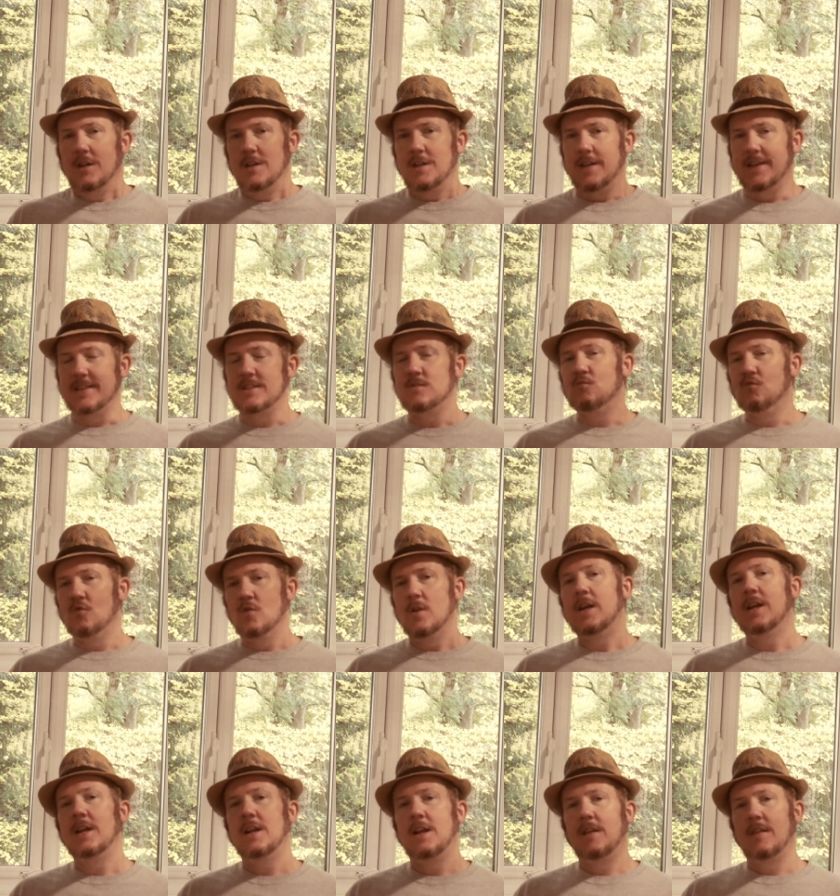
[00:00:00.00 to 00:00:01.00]
isn't
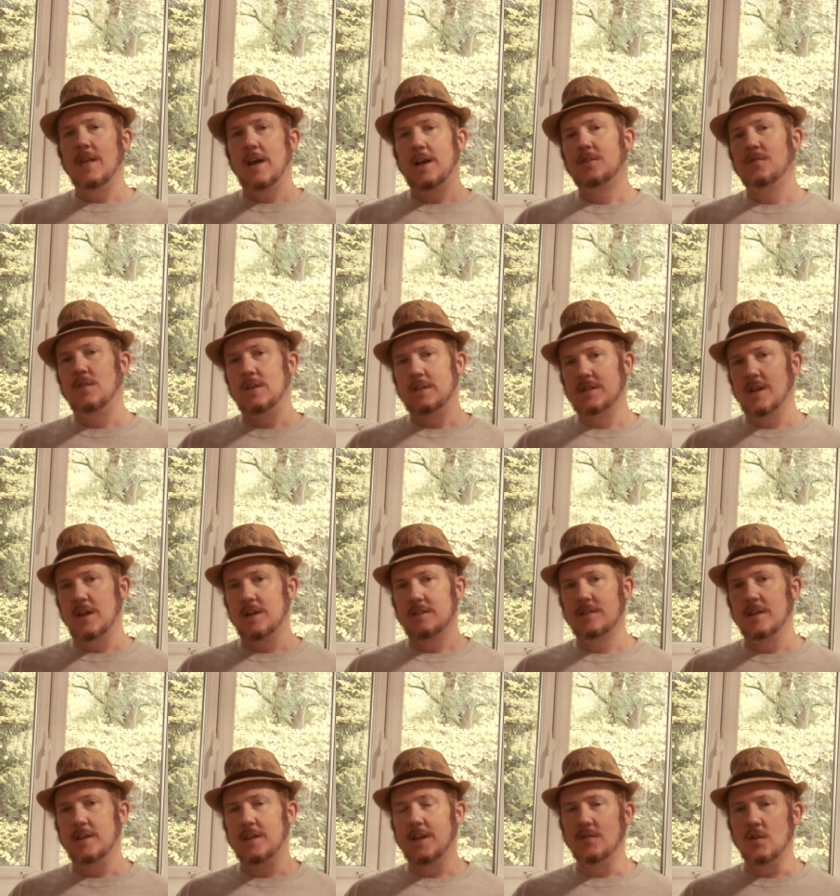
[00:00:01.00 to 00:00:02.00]
really that
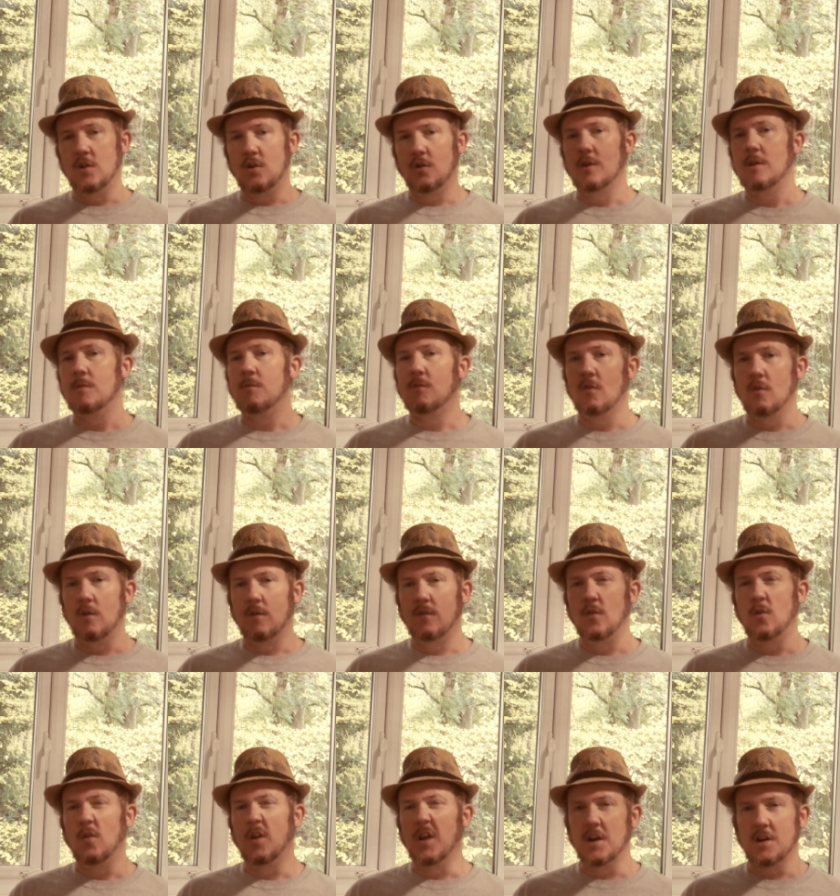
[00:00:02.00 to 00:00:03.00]
fantastic if you're looking for a
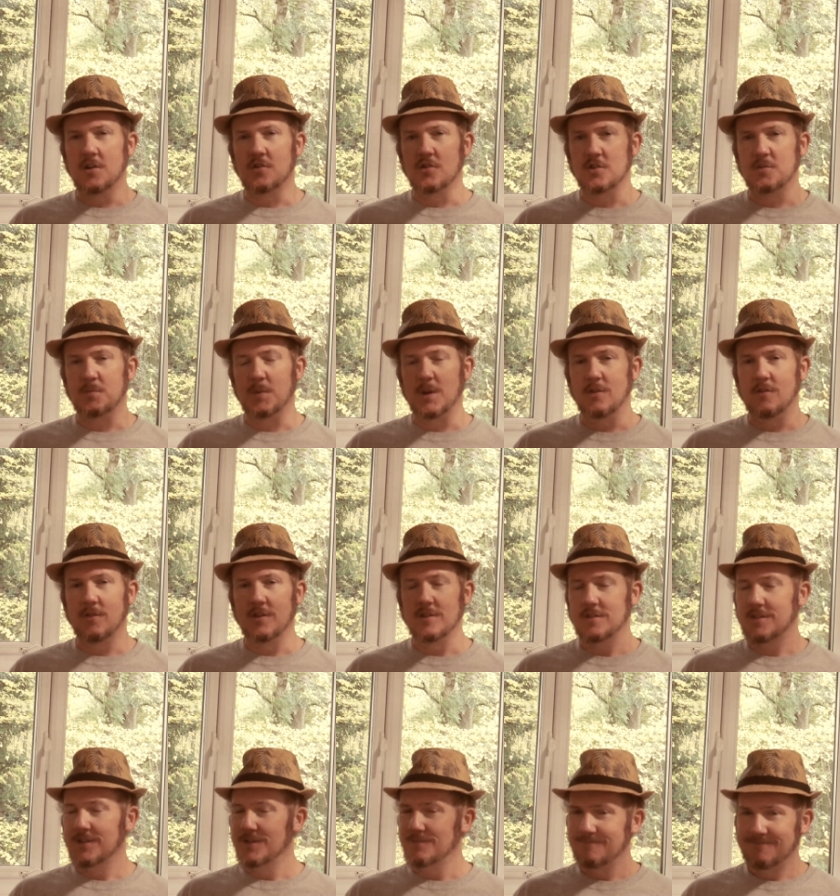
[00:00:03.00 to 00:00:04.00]
full English
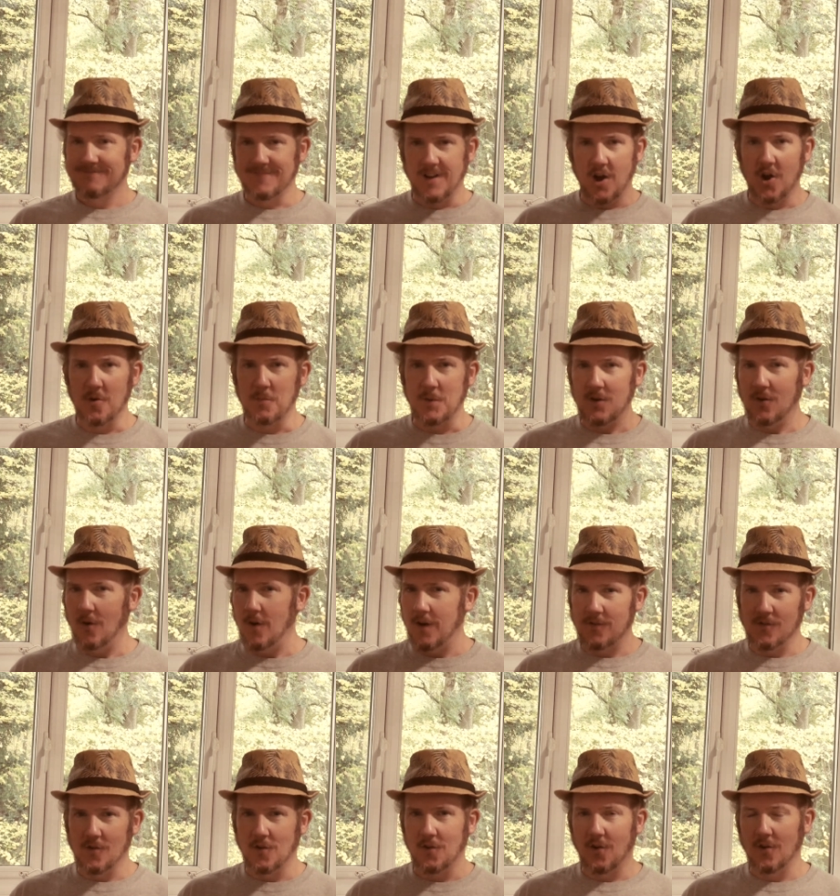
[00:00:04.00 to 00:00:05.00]
experience. I hope you're not
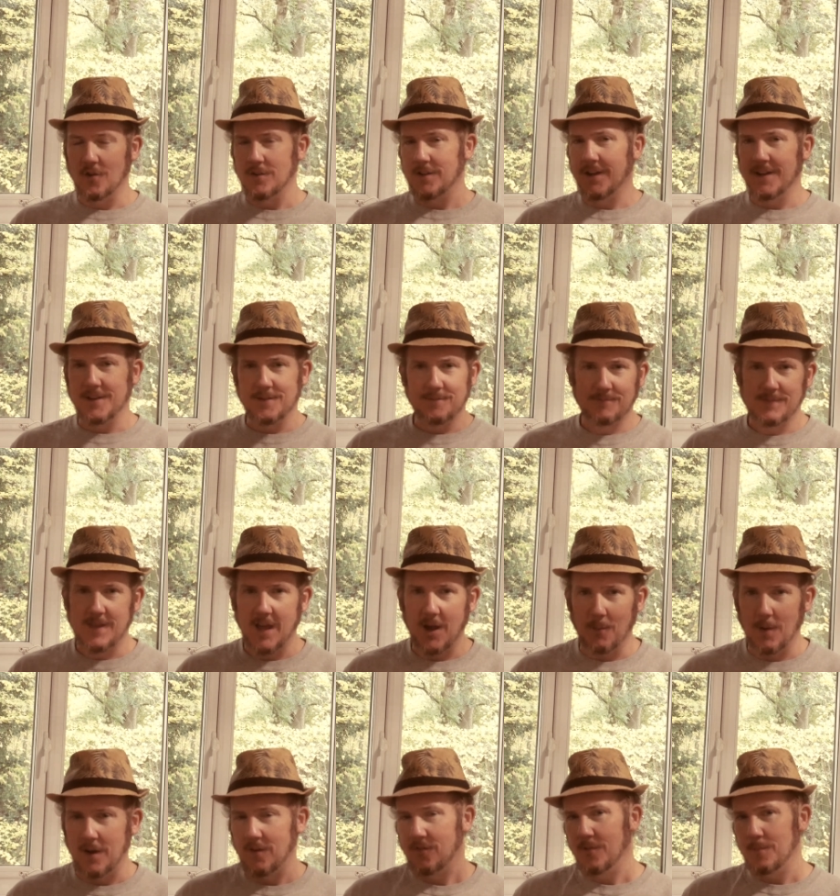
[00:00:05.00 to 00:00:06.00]
if you're on holiday. Get
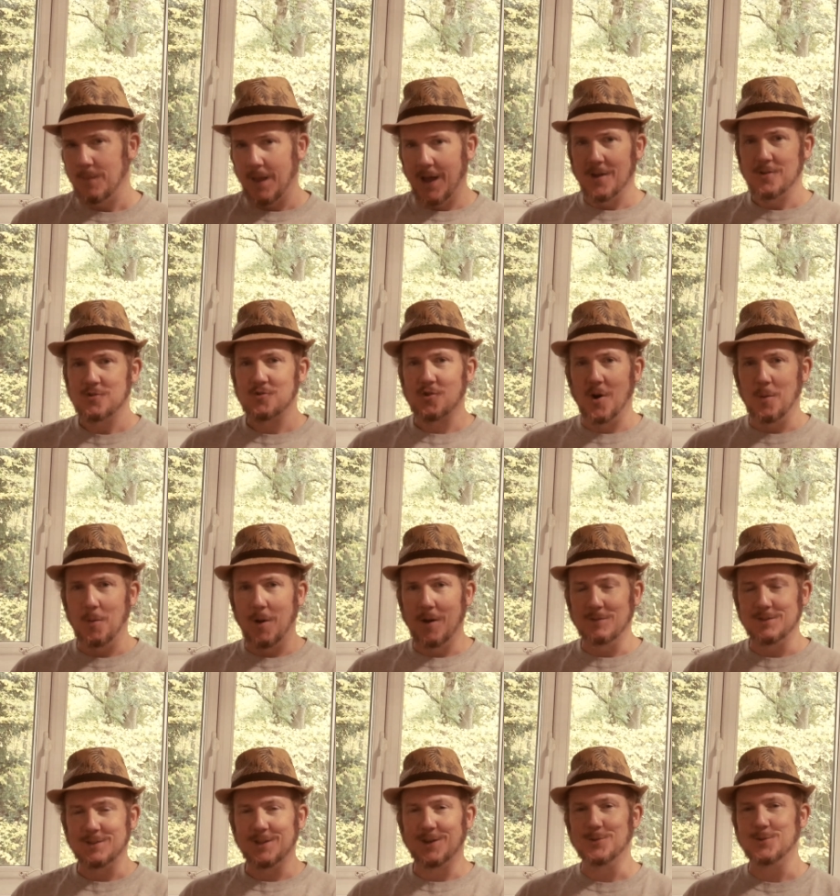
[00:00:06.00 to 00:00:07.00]
away from that, try
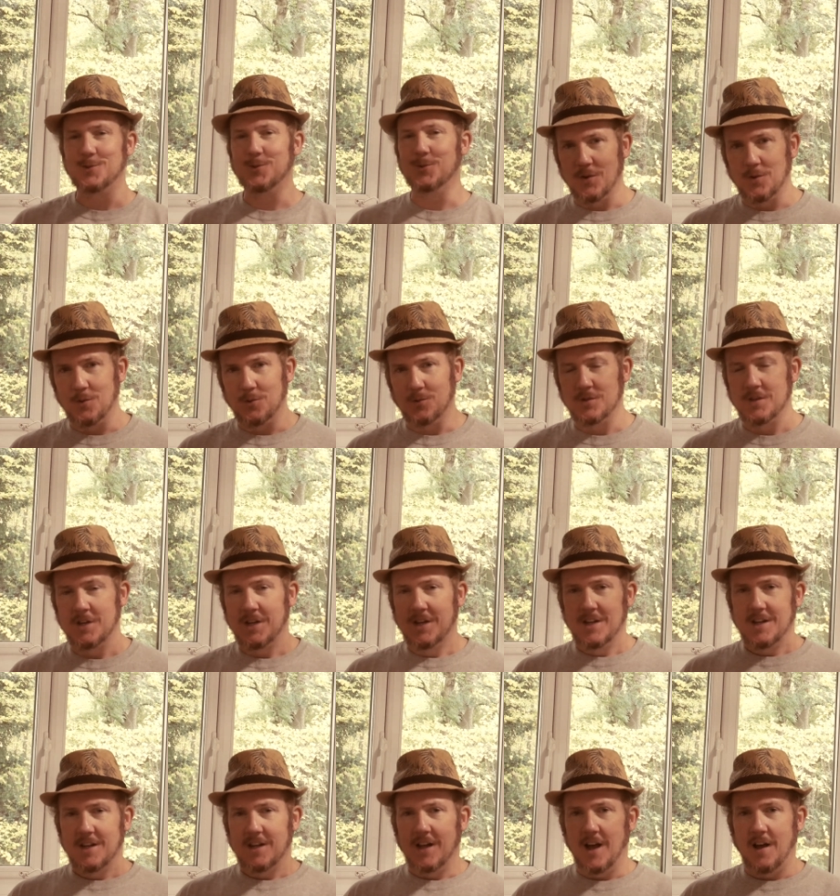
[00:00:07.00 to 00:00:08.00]
whatever's local.
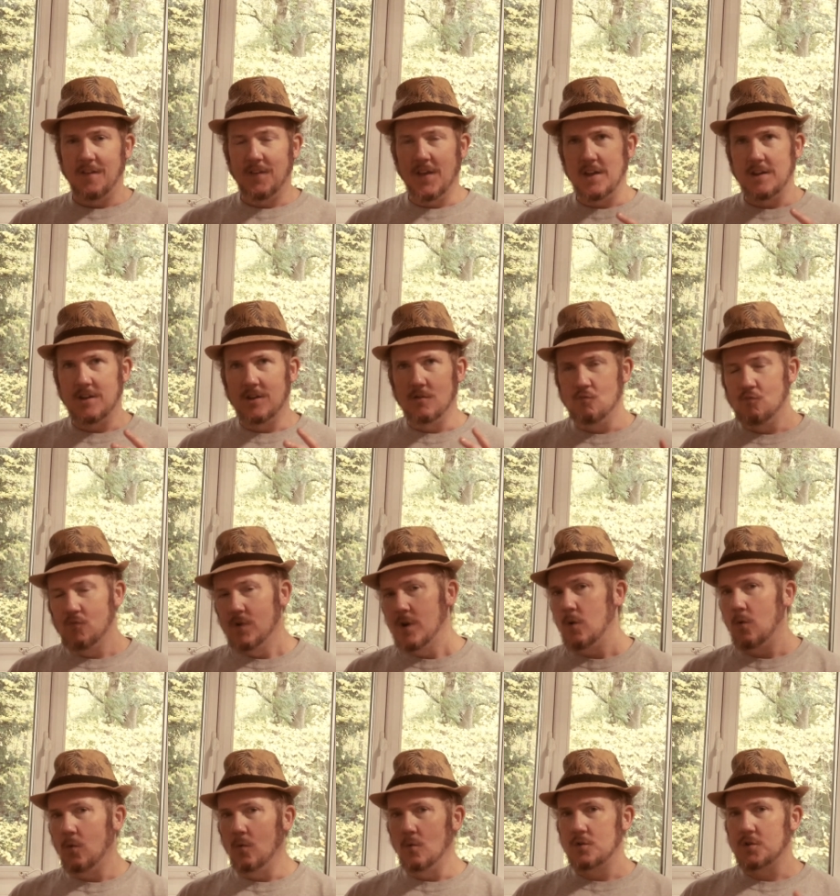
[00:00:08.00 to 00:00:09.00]
And then the
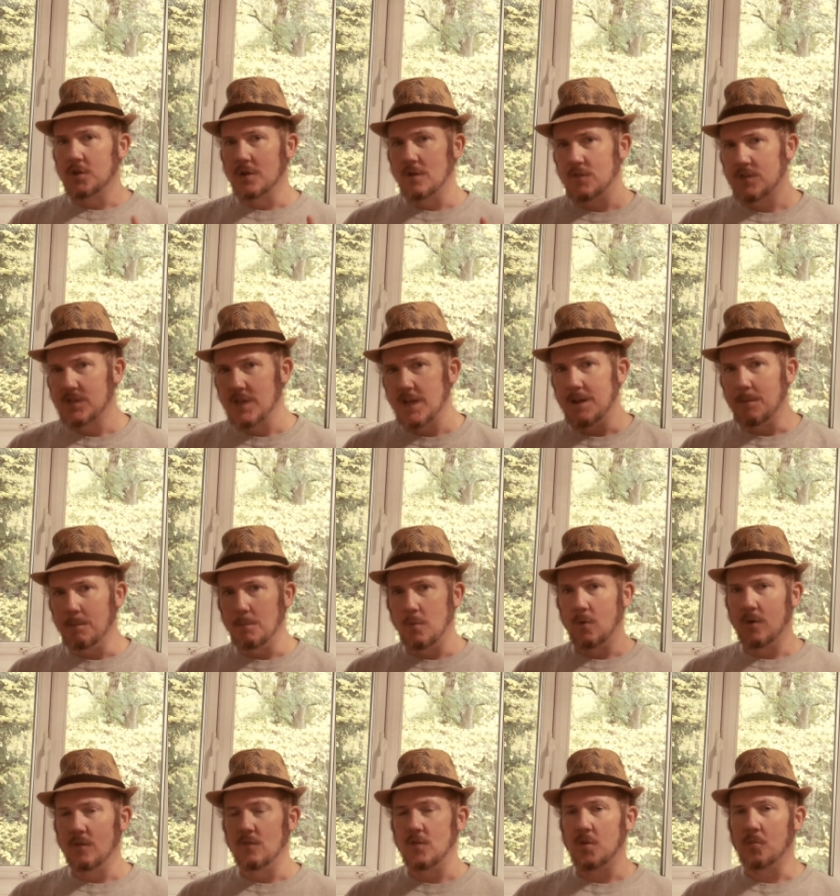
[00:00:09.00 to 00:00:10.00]
real sort of selling
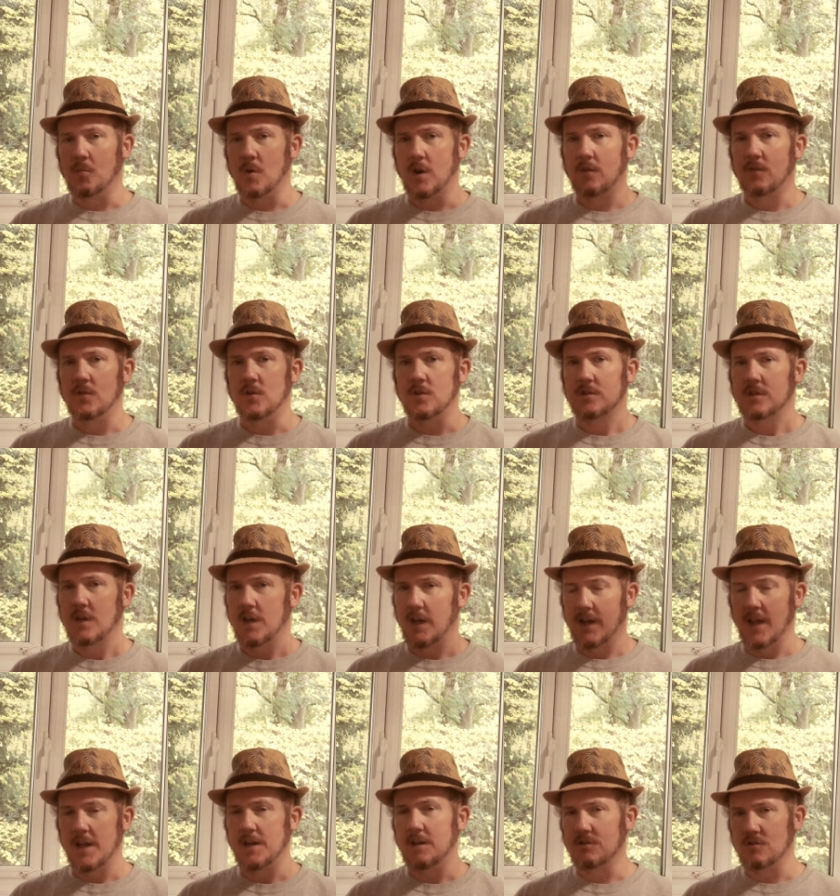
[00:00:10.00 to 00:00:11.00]
point for the breakfast,
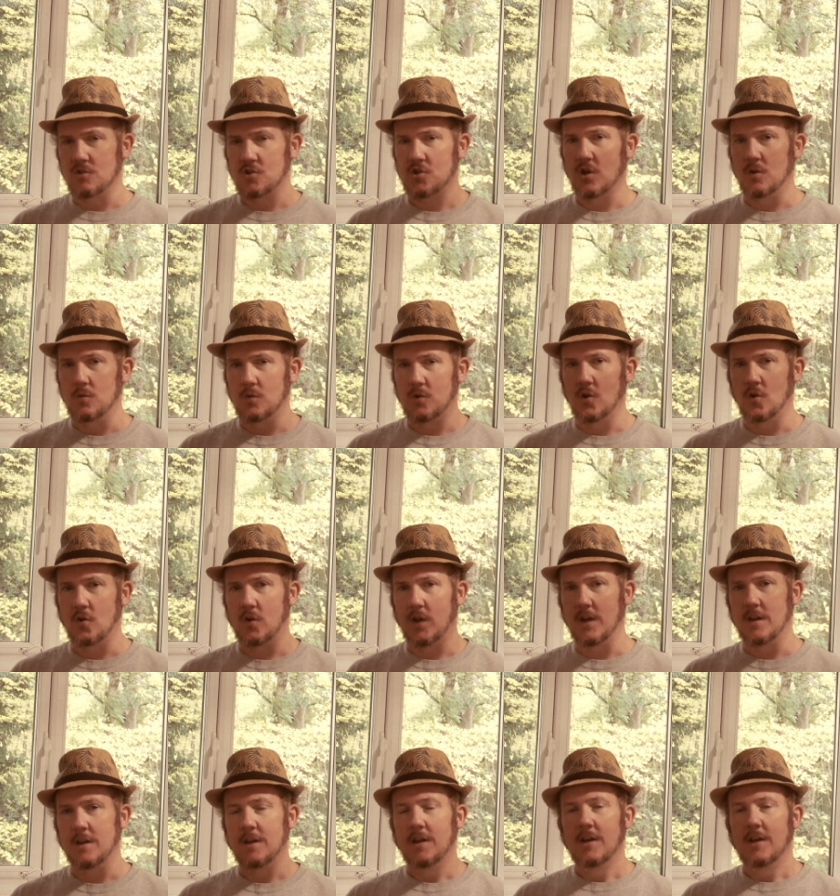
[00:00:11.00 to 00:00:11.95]
again, is the show cooking.